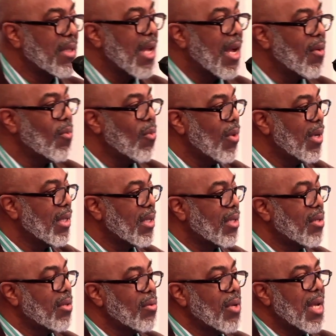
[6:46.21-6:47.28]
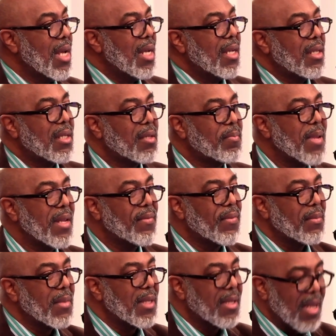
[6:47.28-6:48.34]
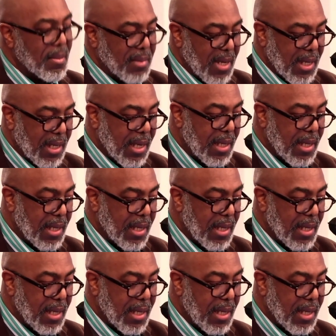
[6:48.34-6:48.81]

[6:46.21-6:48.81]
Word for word: I want to speak from the subject